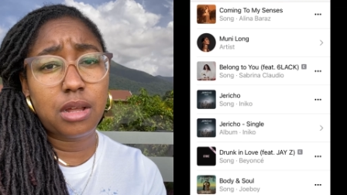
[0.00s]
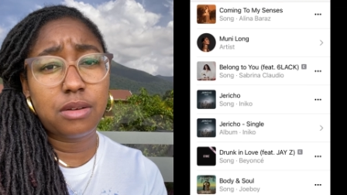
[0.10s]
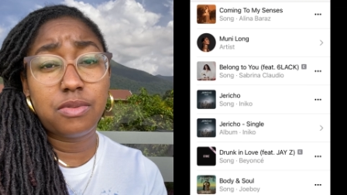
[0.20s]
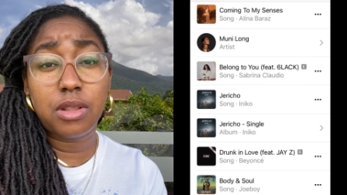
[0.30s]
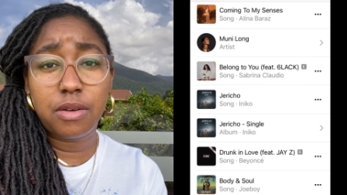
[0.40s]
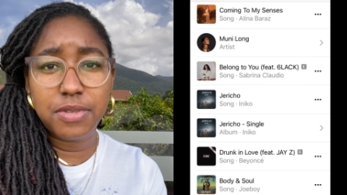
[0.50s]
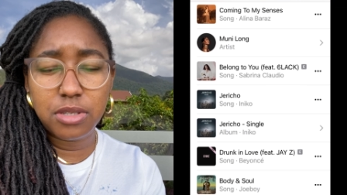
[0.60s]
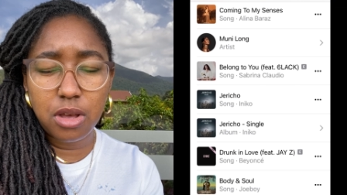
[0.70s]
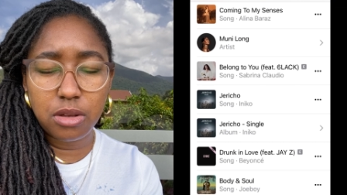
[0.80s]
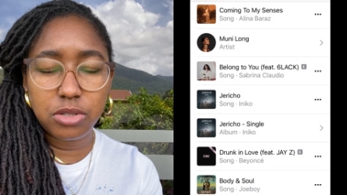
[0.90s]
of love
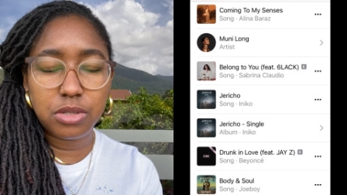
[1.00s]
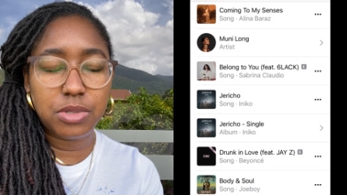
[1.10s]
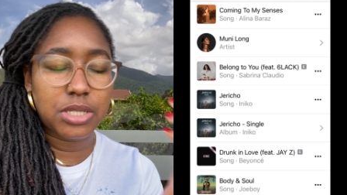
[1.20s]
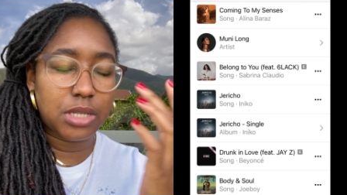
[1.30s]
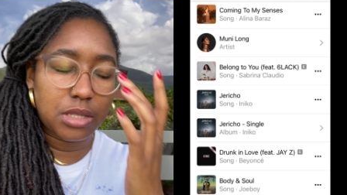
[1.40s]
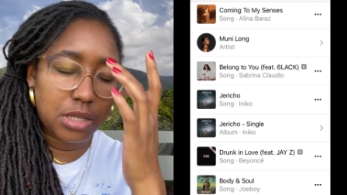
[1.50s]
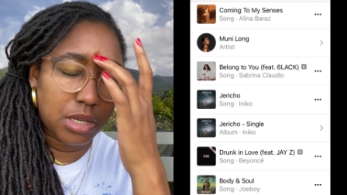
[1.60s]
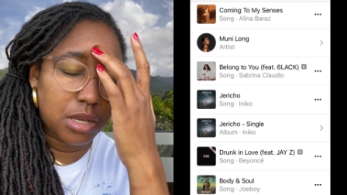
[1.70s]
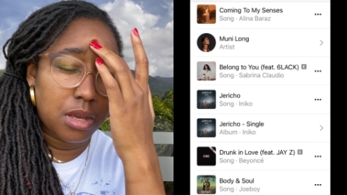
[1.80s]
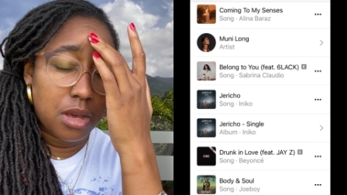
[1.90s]
songs
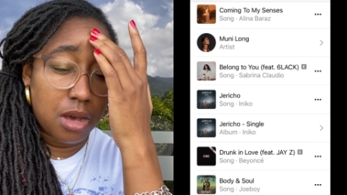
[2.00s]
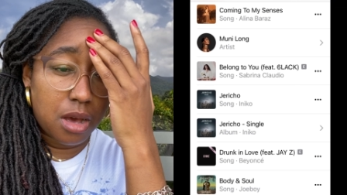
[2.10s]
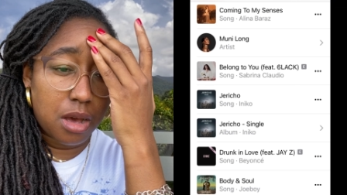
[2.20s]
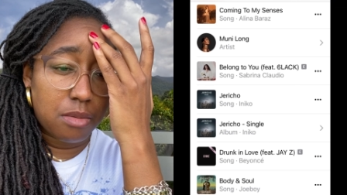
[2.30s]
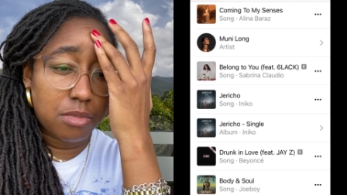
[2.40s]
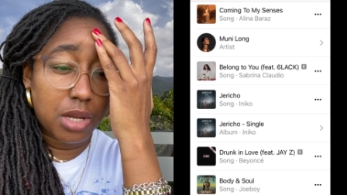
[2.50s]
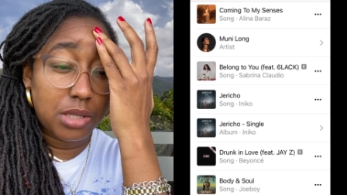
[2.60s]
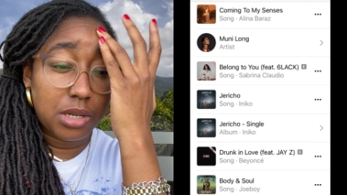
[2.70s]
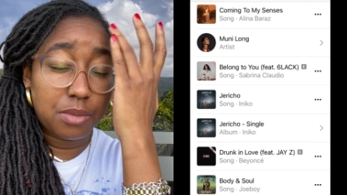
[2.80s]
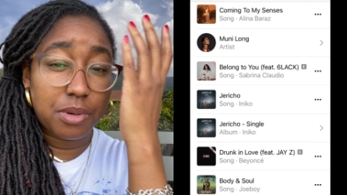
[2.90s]
recently. Um,
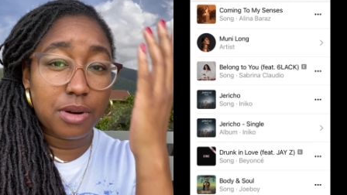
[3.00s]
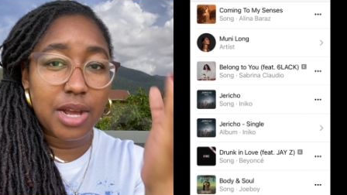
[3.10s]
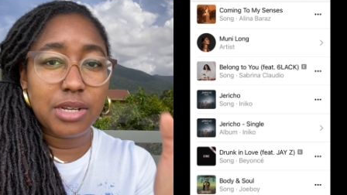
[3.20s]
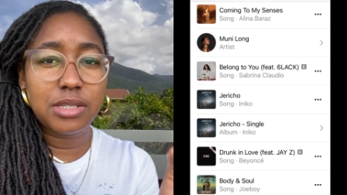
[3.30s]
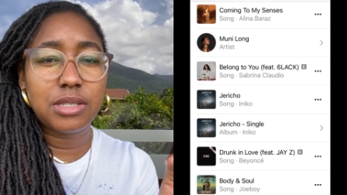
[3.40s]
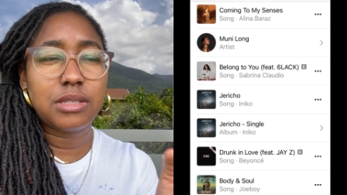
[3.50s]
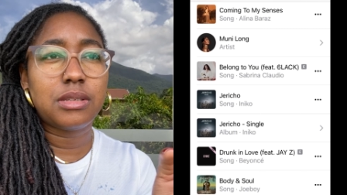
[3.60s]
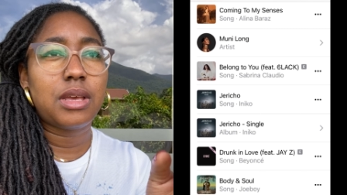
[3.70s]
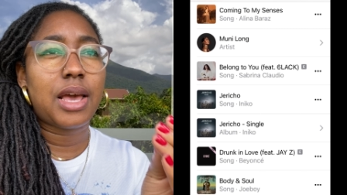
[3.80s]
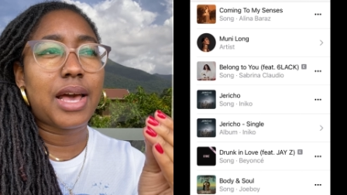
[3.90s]
Alina Baraz
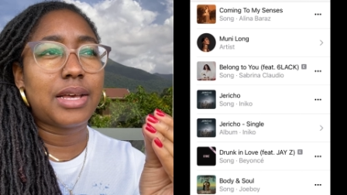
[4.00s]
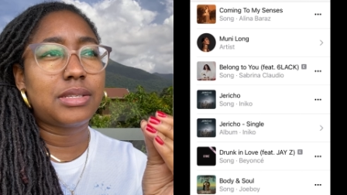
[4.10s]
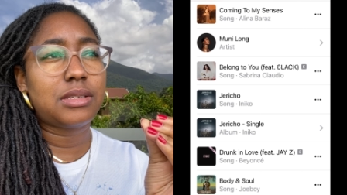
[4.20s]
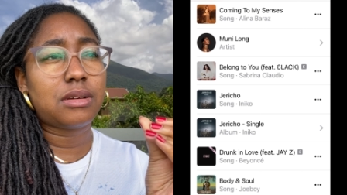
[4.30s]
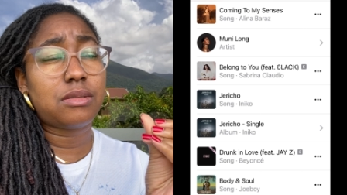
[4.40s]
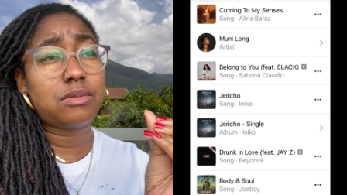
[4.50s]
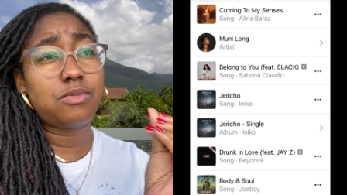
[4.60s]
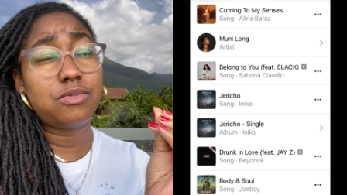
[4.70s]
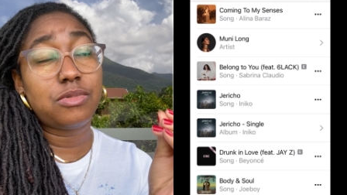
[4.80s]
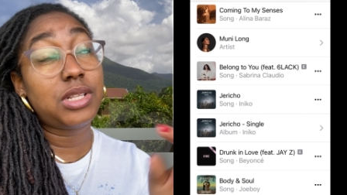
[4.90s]
has a
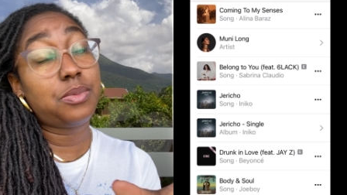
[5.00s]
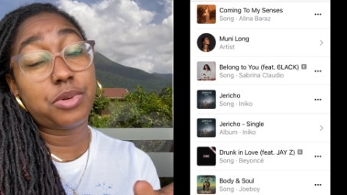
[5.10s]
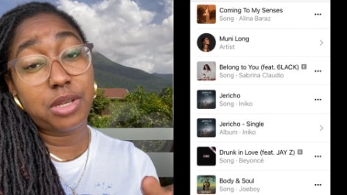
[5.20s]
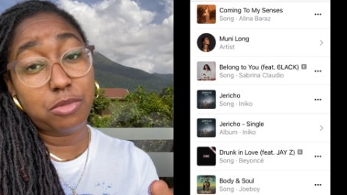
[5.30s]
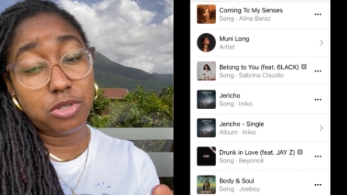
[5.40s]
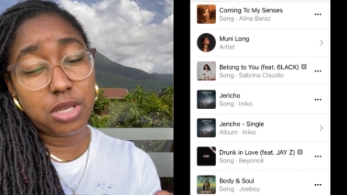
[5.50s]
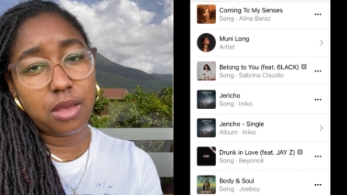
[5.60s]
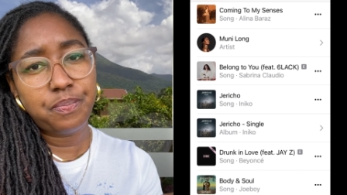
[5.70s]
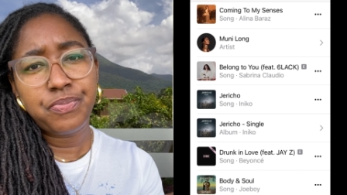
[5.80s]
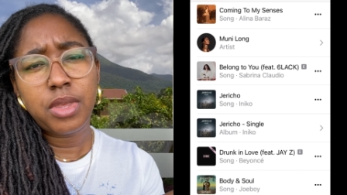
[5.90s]
really pretty music,
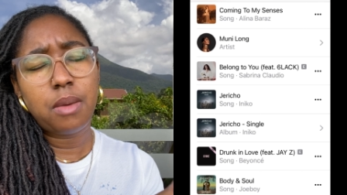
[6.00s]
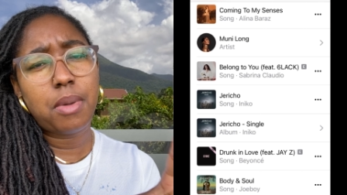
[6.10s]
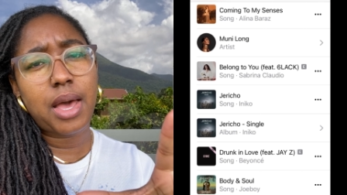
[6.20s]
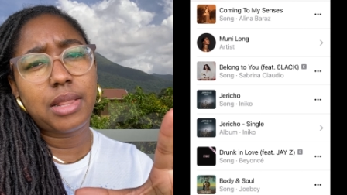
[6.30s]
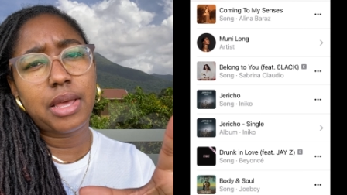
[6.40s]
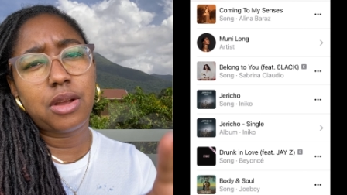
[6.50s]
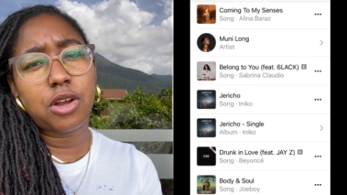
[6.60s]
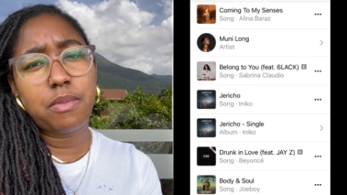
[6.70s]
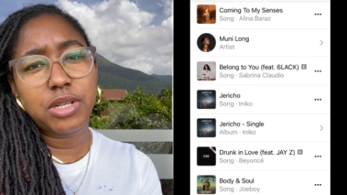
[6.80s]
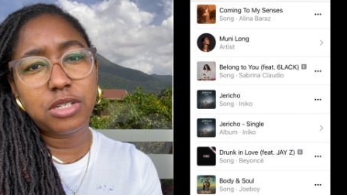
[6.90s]
but I like her
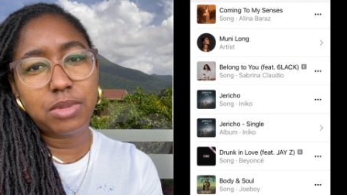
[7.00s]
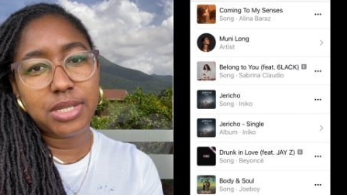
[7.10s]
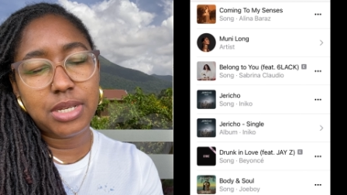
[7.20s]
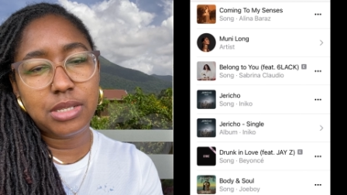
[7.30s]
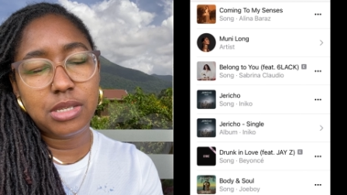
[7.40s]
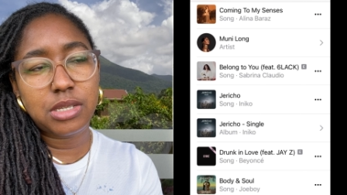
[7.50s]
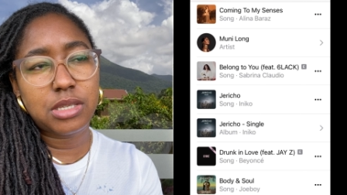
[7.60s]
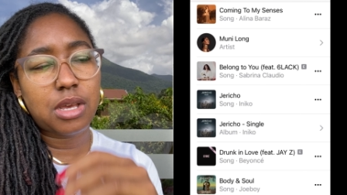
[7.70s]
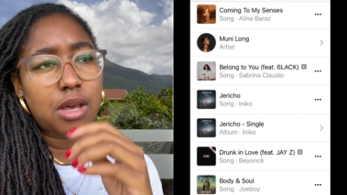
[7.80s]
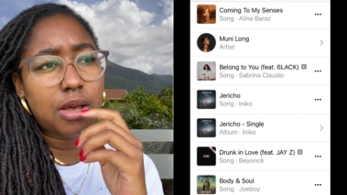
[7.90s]
Coming to My Senses
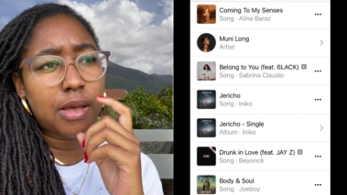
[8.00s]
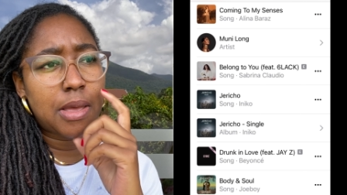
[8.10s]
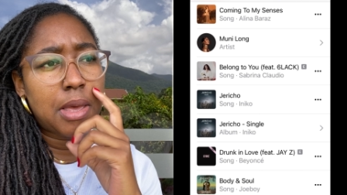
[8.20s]
song.